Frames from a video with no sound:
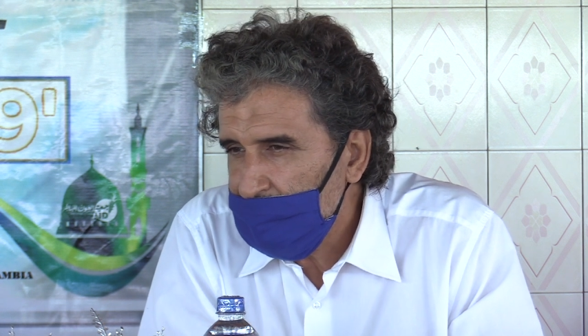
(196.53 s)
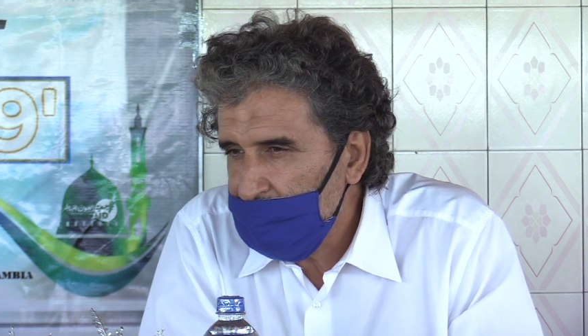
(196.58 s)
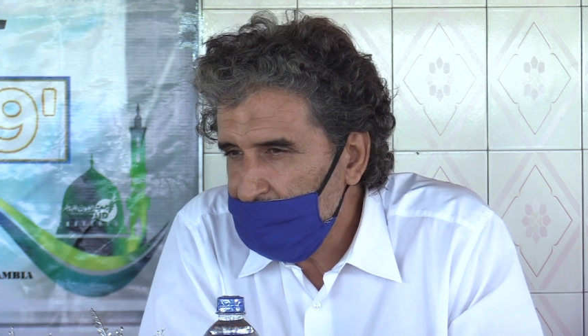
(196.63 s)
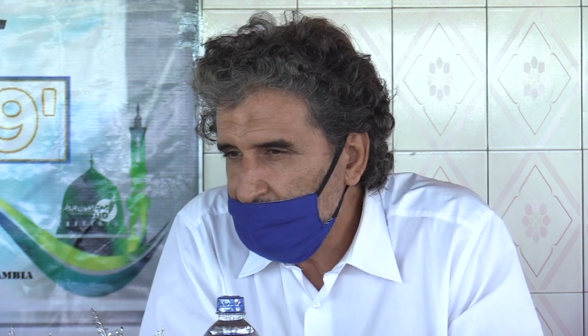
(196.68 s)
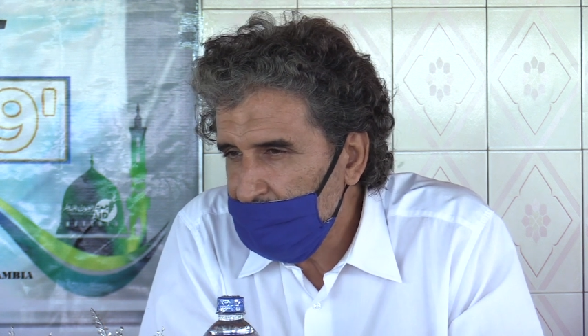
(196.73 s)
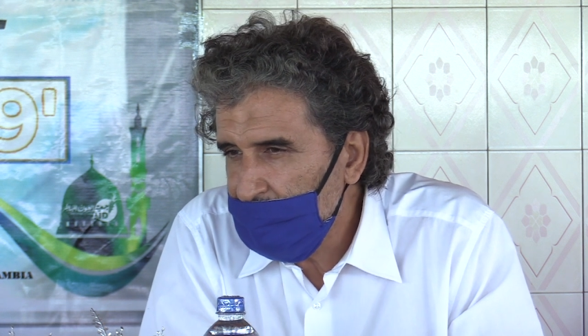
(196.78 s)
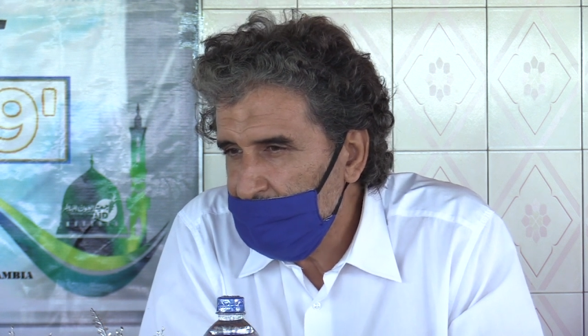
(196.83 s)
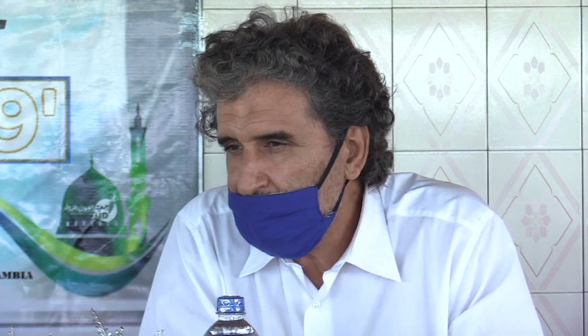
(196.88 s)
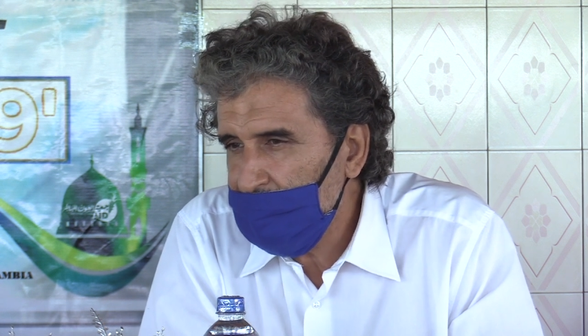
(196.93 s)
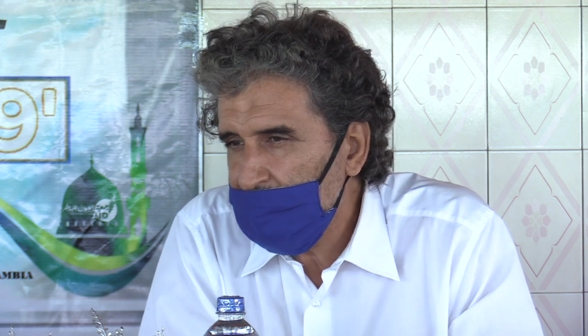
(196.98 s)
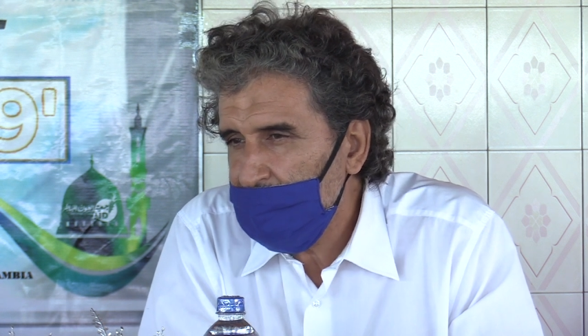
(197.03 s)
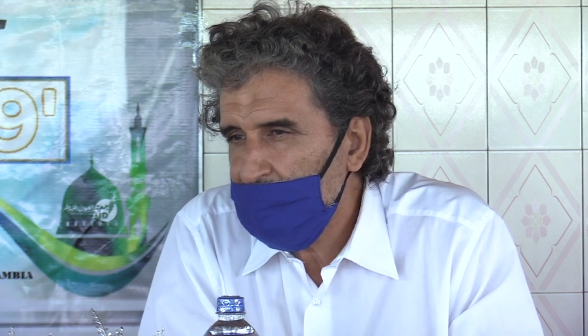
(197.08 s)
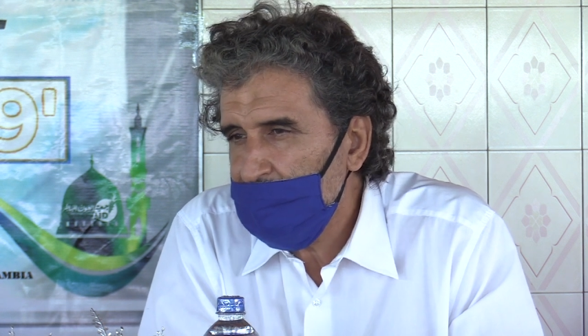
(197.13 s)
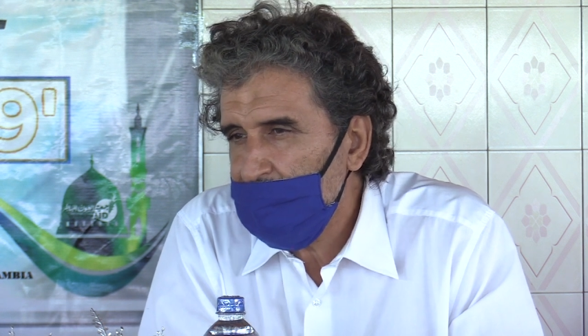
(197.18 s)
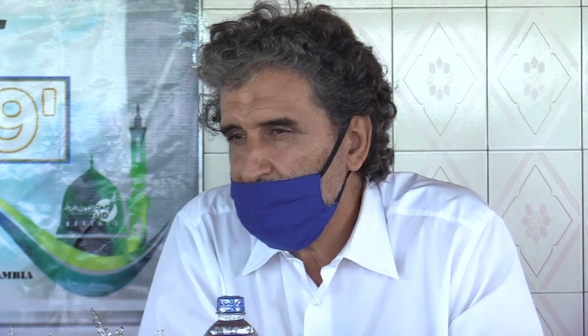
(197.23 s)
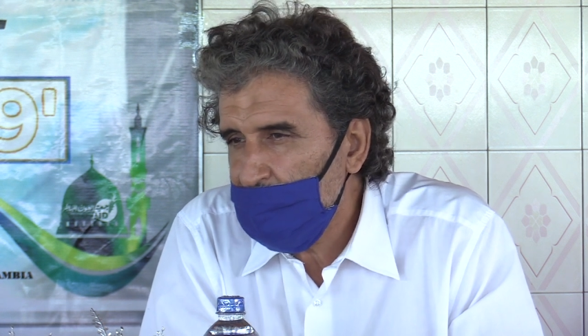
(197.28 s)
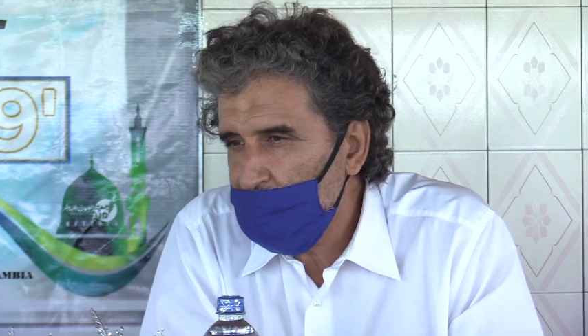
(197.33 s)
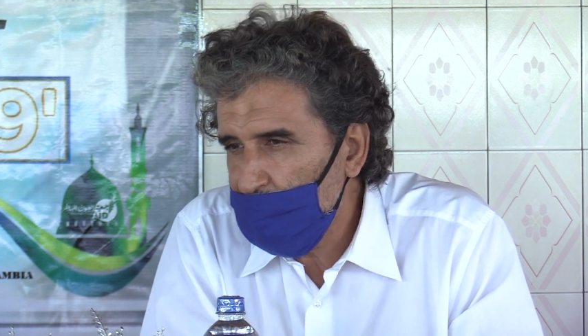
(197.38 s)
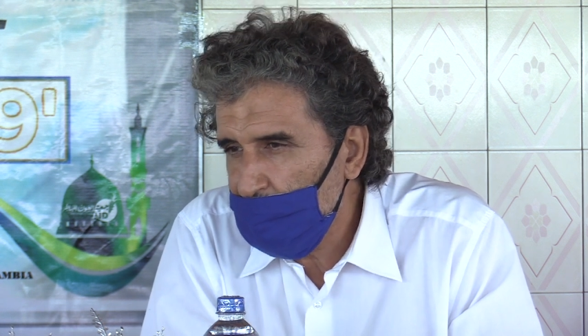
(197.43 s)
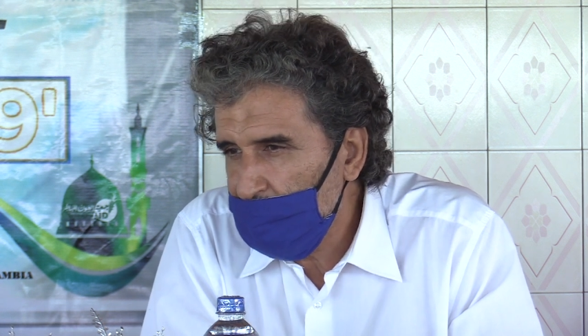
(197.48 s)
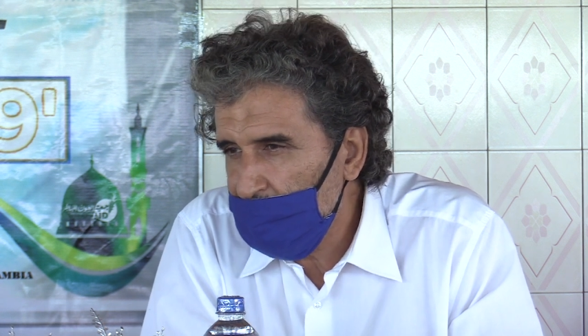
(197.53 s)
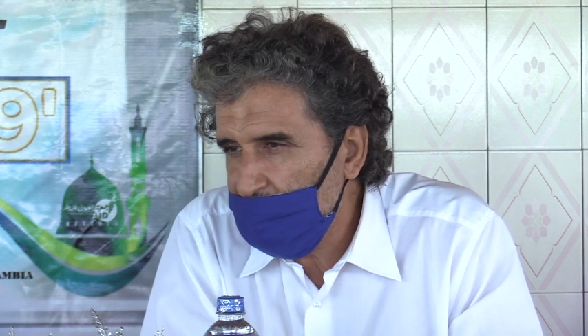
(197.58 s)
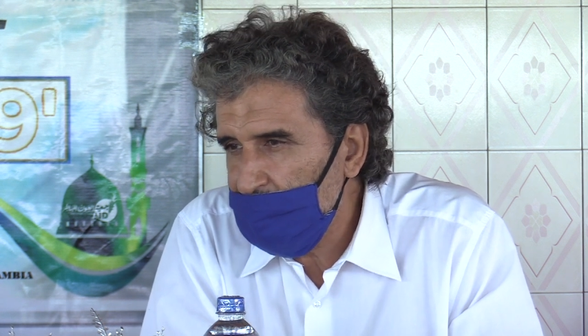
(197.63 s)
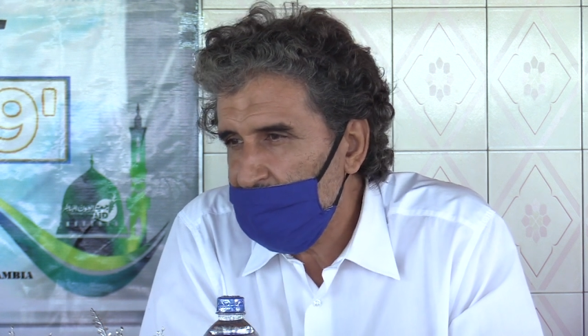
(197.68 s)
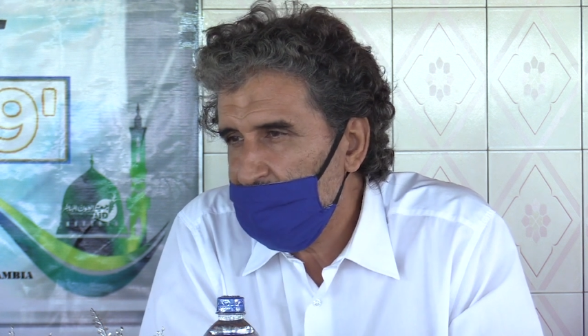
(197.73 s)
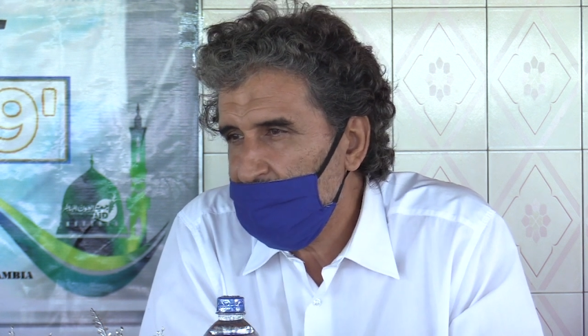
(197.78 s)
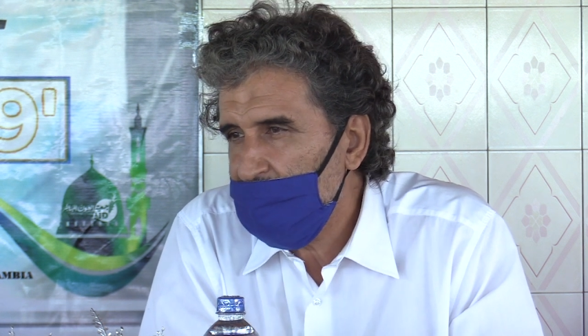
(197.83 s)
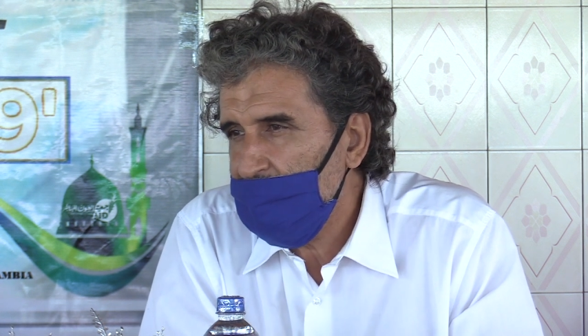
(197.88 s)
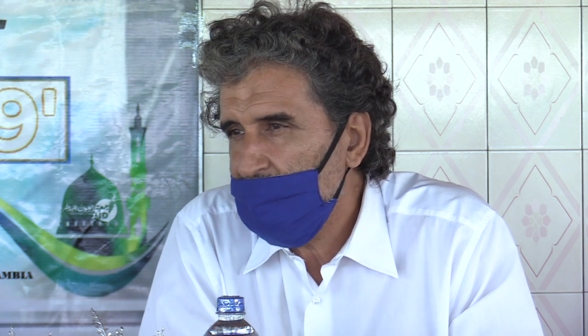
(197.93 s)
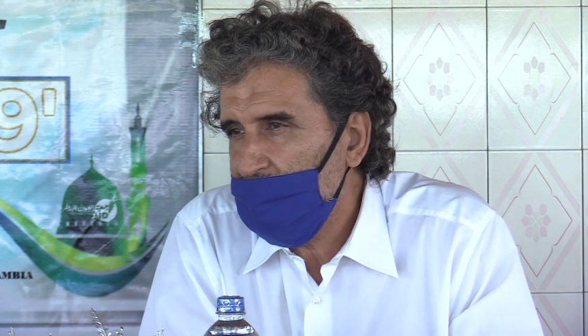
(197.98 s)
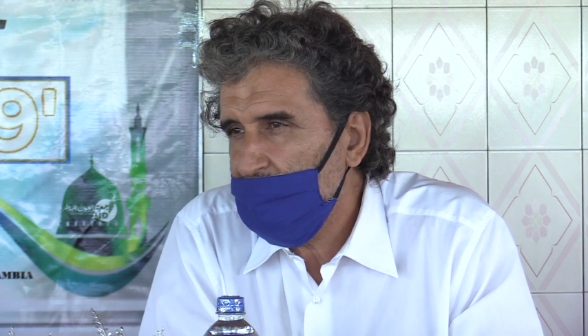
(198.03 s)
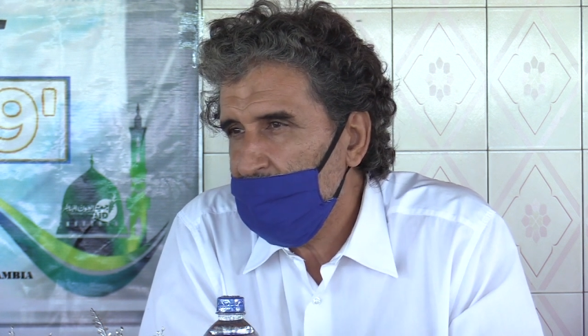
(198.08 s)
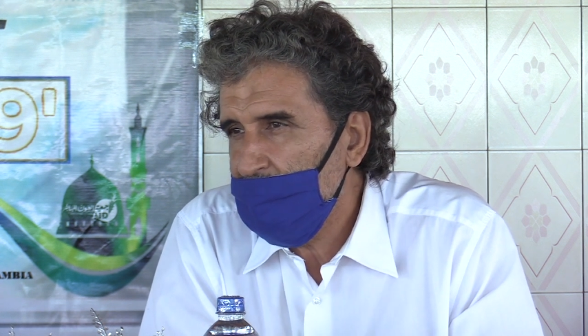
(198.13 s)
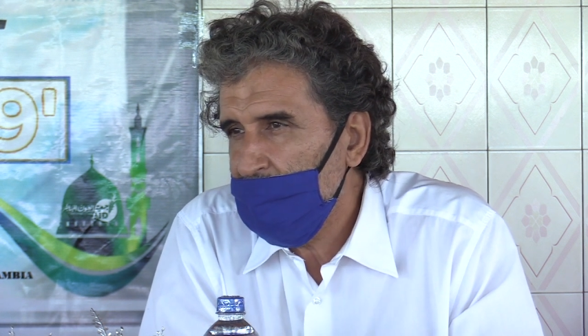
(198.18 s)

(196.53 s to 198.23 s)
dear students